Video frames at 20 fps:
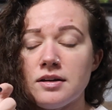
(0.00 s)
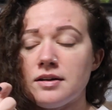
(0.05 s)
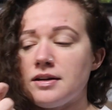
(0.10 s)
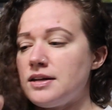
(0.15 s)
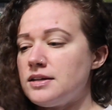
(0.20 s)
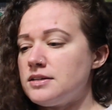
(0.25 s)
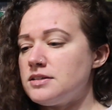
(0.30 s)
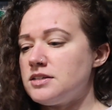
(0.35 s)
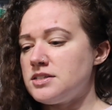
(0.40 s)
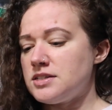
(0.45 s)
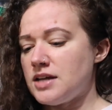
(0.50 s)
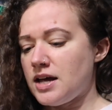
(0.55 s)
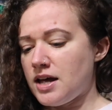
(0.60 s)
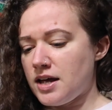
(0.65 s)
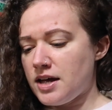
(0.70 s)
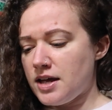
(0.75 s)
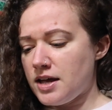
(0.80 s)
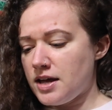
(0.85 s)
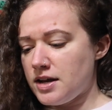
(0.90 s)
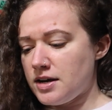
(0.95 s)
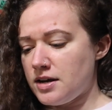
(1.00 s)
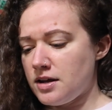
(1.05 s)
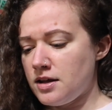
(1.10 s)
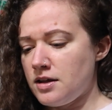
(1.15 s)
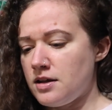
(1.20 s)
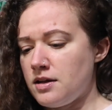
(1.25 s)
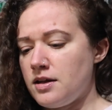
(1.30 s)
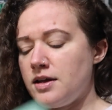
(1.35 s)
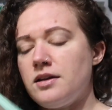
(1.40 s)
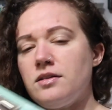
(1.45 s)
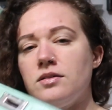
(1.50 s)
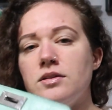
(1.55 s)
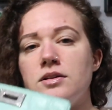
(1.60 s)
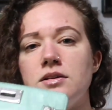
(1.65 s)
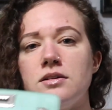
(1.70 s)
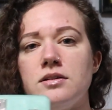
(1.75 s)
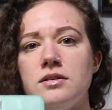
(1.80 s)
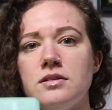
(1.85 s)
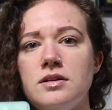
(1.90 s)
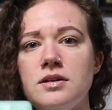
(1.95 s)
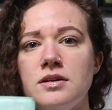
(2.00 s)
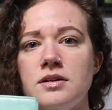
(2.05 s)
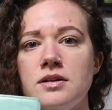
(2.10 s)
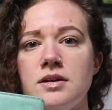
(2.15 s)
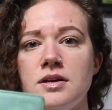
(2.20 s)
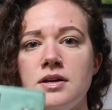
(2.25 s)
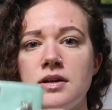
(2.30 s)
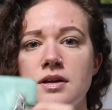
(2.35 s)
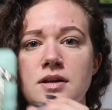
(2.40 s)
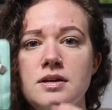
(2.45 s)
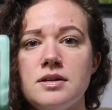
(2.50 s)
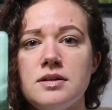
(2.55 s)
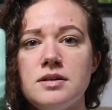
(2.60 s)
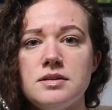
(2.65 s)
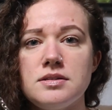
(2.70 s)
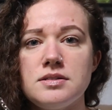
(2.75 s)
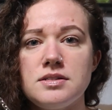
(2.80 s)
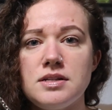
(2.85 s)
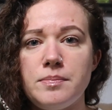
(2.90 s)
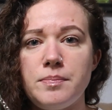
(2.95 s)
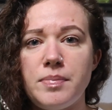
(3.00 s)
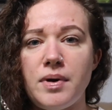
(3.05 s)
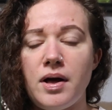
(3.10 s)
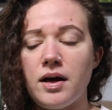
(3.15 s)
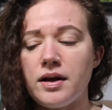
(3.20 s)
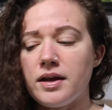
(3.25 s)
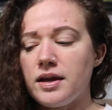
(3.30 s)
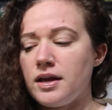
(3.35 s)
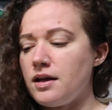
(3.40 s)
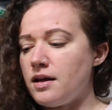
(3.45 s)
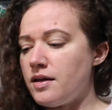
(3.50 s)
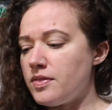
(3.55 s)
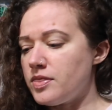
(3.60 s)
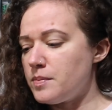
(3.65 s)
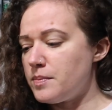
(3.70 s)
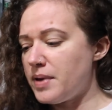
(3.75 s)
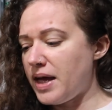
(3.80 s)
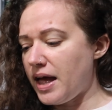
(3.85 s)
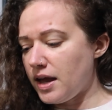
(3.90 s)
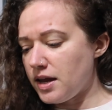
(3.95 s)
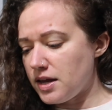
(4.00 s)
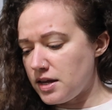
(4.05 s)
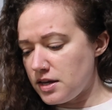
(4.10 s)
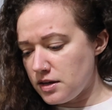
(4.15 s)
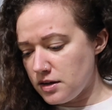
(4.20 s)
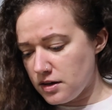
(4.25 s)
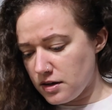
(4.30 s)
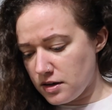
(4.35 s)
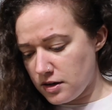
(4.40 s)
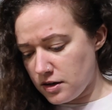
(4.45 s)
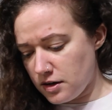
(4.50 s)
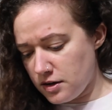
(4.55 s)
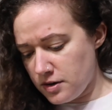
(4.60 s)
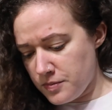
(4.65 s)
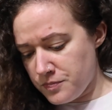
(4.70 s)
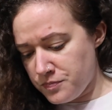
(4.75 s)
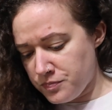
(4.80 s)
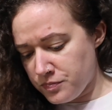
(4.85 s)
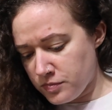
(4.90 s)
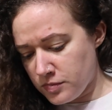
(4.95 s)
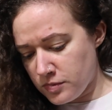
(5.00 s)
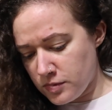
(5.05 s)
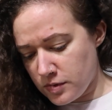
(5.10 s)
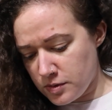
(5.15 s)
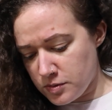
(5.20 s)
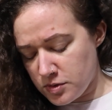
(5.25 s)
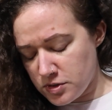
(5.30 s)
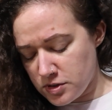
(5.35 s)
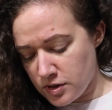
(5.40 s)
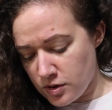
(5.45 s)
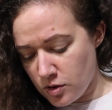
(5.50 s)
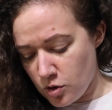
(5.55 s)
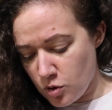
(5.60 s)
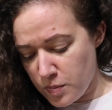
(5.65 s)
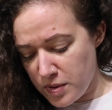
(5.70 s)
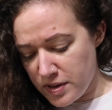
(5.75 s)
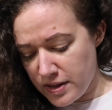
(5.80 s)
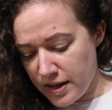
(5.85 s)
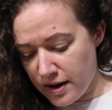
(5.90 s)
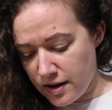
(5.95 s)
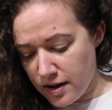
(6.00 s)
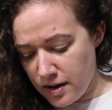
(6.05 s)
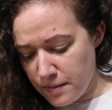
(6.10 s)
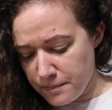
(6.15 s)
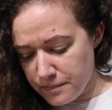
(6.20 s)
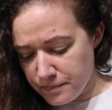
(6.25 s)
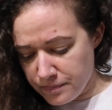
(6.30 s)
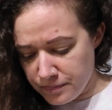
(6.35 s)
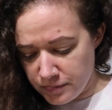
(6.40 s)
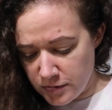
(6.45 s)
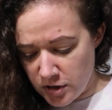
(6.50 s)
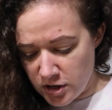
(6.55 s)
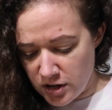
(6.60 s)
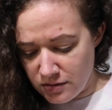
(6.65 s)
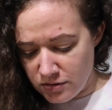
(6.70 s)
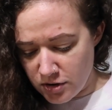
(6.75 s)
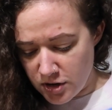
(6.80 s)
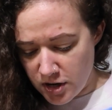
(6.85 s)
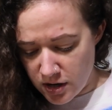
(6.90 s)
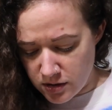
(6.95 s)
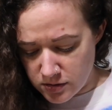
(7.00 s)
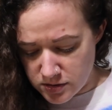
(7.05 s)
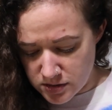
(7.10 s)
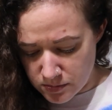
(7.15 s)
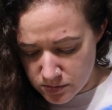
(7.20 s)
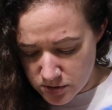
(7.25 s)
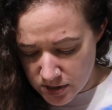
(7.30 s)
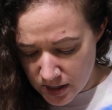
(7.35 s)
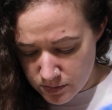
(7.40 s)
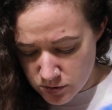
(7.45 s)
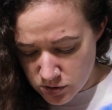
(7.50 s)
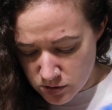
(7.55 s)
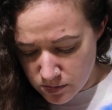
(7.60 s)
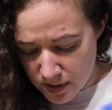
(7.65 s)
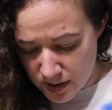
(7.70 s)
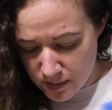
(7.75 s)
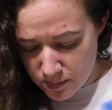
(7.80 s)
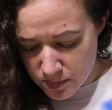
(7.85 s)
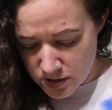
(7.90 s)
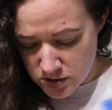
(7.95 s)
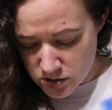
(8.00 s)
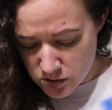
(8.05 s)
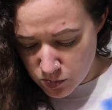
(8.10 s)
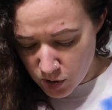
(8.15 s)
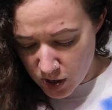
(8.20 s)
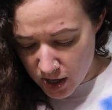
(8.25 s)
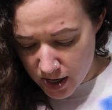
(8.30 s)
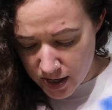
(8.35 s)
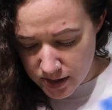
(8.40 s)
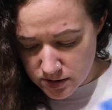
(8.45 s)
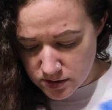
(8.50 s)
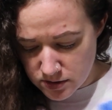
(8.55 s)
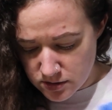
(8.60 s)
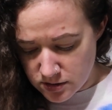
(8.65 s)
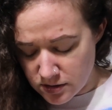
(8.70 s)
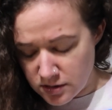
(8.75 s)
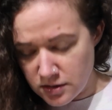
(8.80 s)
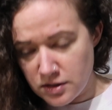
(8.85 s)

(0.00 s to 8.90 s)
inside, and a little zip pocket on the back here. I'm just gonna open that up. You never know, sometimes you might be surprised.